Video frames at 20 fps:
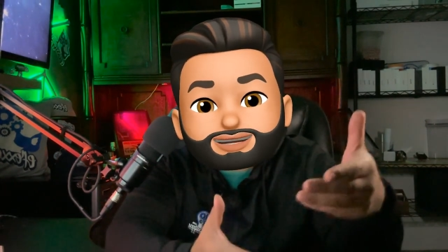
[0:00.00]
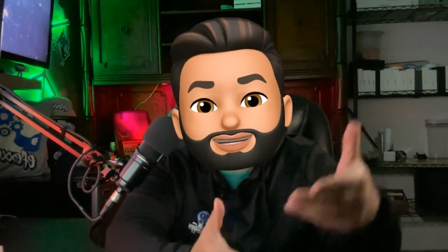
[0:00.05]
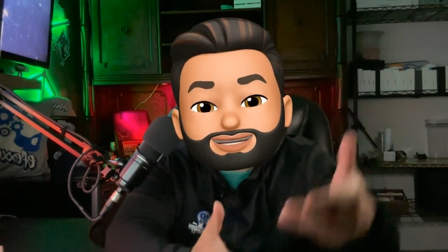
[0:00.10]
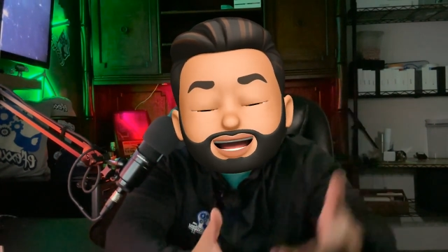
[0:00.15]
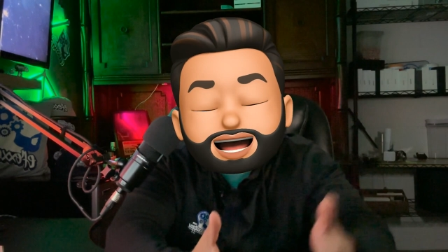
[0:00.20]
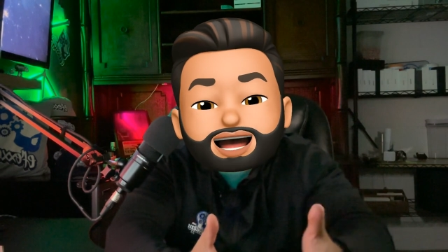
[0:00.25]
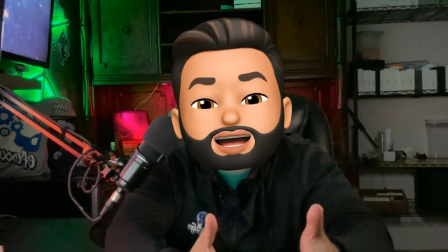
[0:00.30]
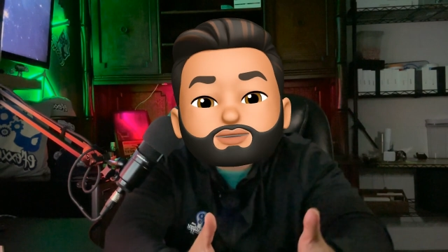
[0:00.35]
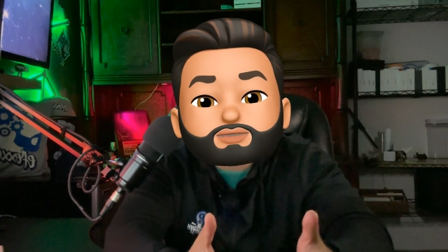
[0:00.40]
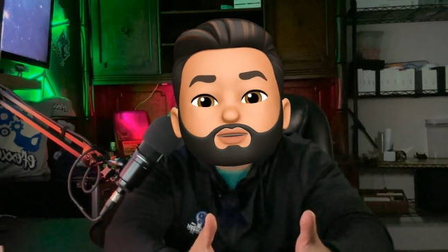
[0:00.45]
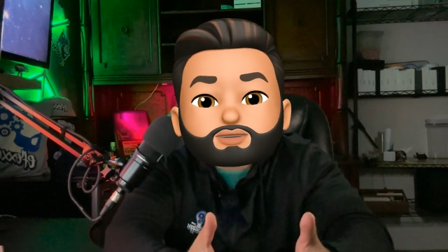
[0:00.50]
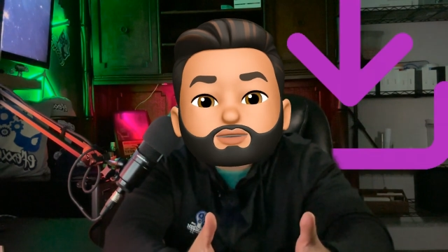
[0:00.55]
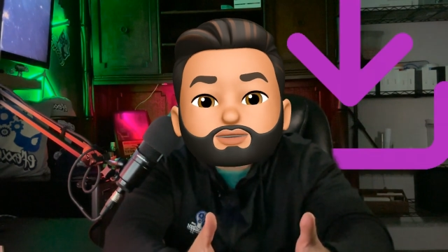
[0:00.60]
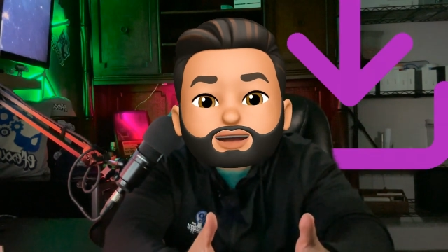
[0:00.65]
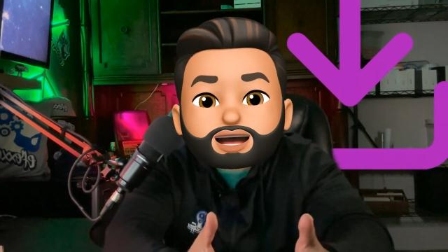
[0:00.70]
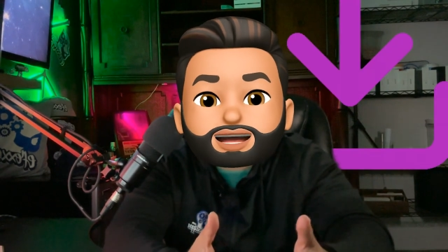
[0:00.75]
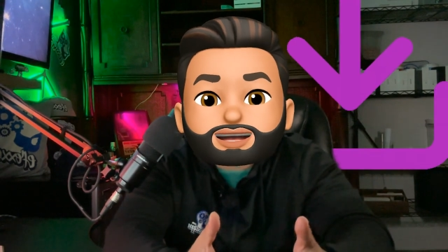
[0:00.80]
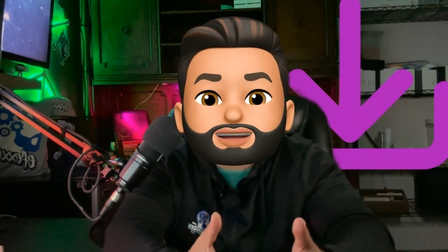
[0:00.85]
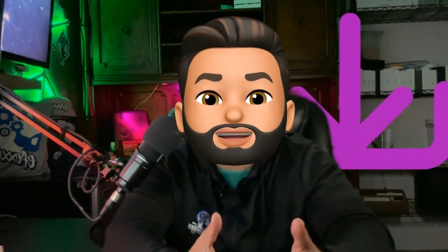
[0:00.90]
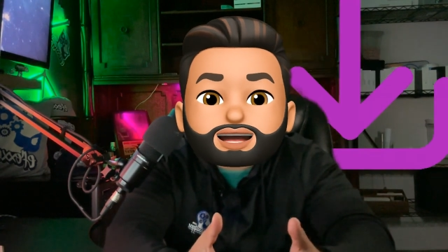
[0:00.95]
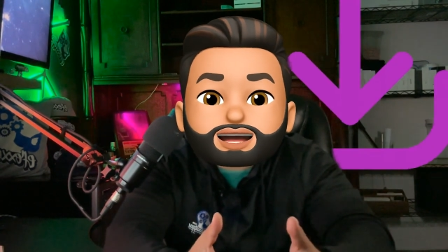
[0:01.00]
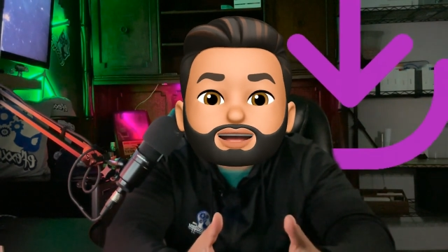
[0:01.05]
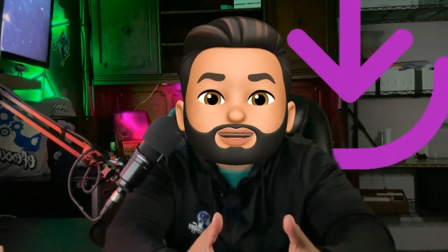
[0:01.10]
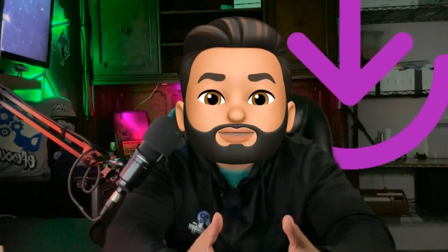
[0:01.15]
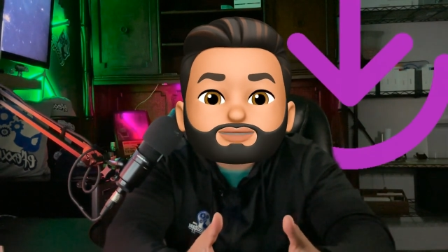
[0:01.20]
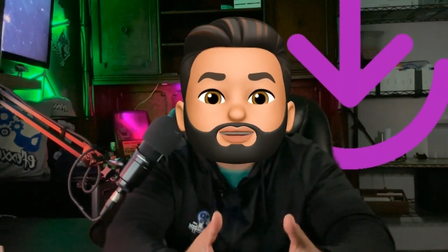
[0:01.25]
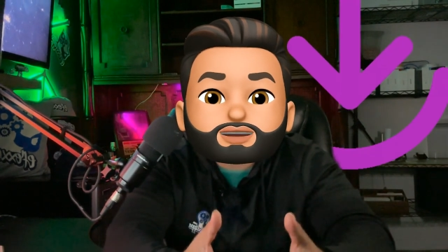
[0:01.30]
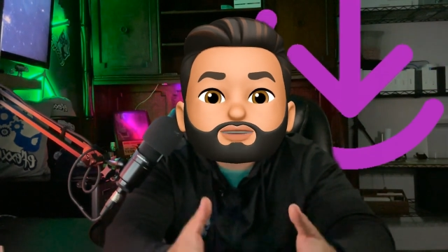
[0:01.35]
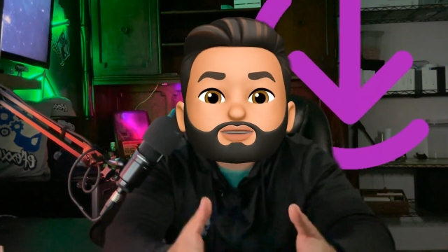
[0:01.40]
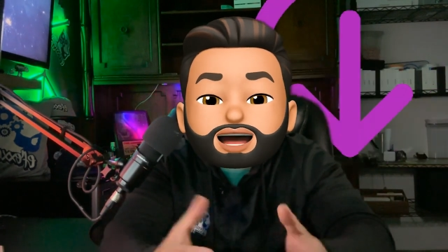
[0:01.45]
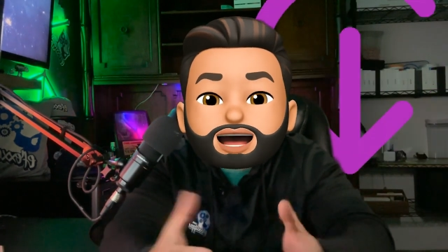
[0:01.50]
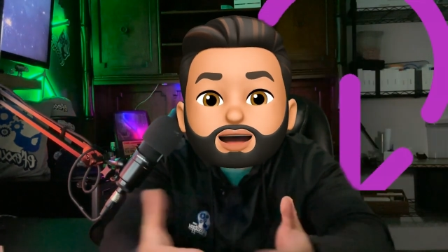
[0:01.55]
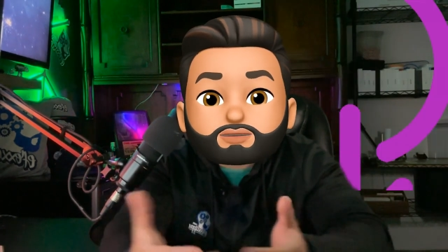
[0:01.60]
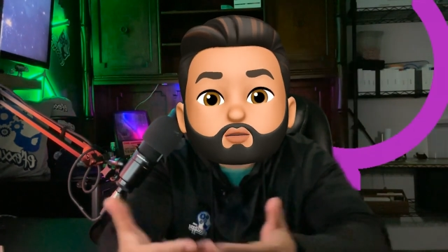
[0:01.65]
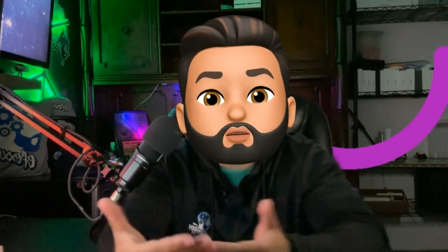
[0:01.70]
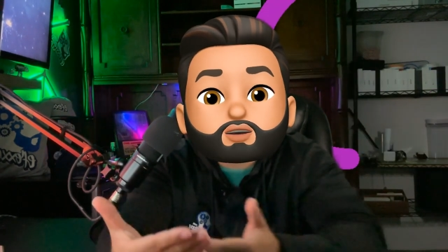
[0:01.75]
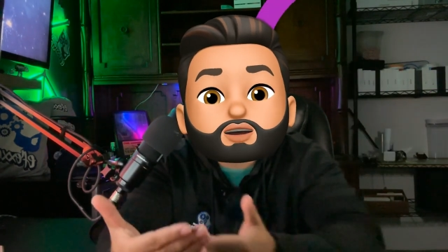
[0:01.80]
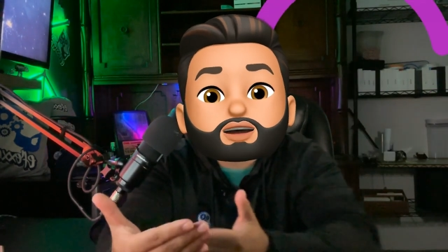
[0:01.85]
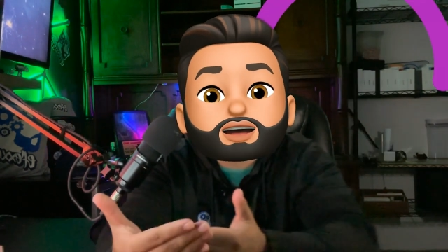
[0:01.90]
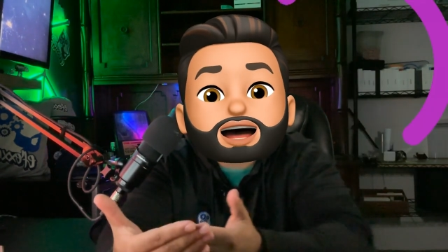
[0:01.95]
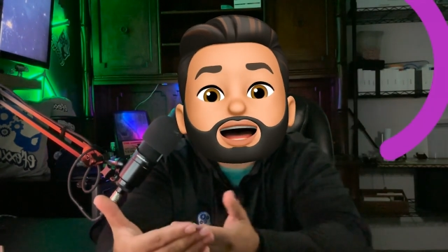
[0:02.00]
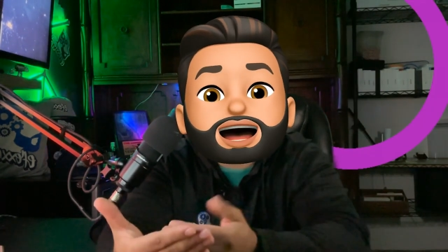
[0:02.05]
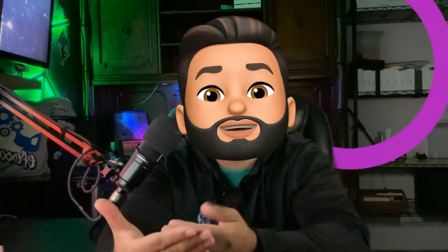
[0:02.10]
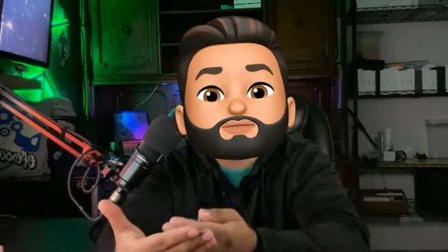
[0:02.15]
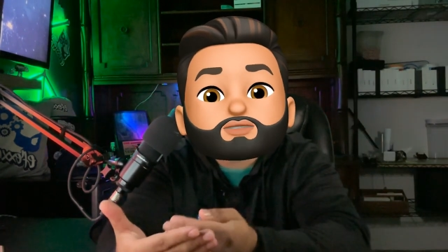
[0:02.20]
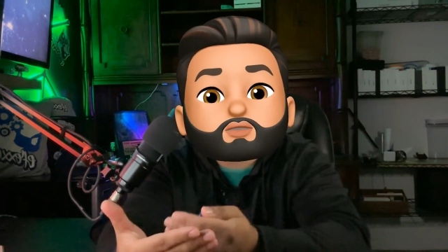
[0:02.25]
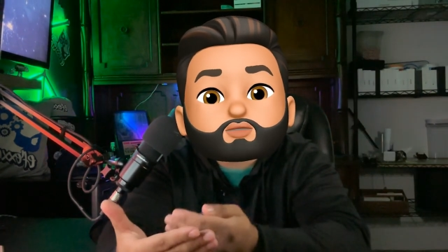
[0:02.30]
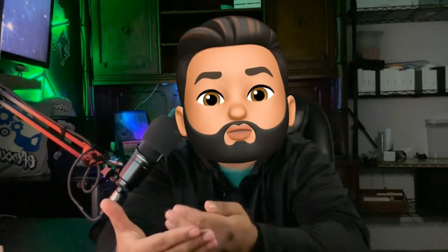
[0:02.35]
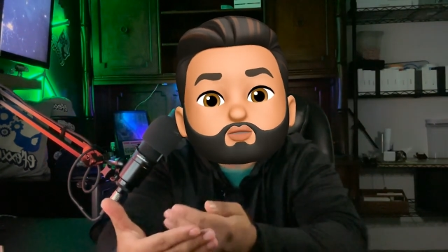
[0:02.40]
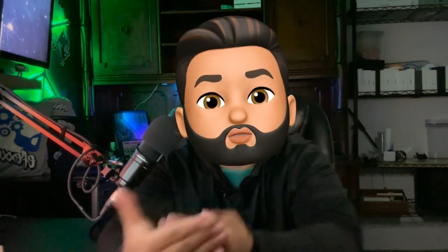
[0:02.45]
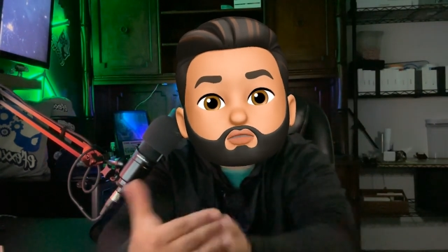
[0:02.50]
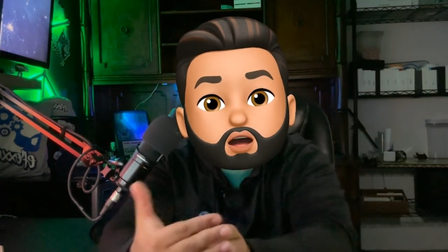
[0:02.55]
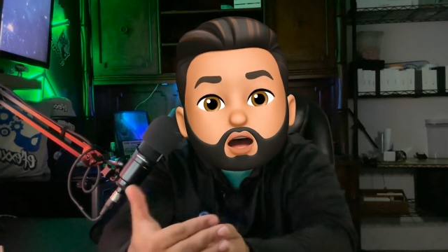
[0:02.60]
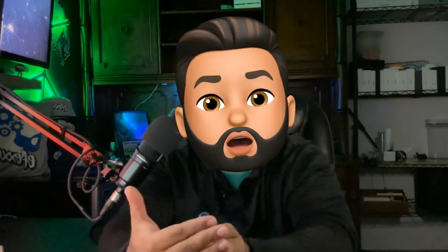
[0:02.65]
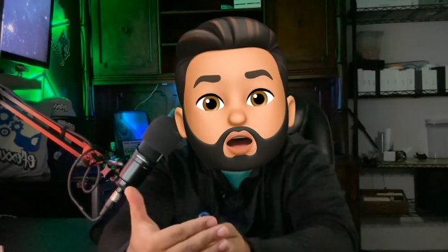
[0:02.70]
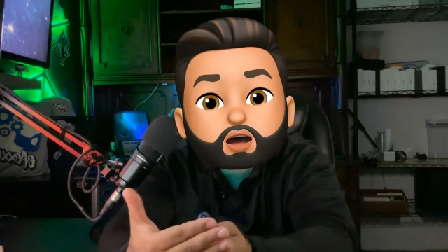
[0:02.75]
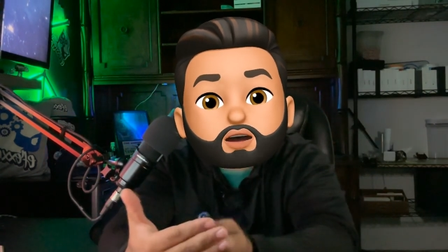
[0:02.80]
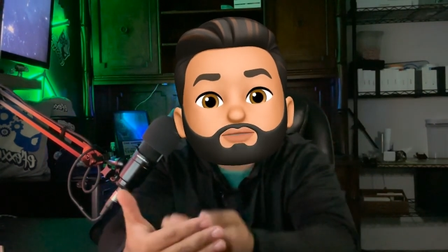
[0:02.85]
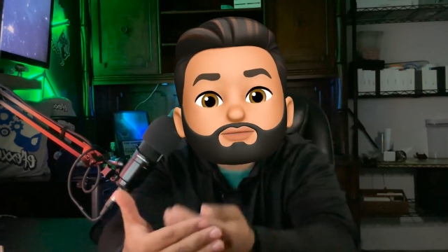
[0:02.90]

download that content and we're gonna have a raw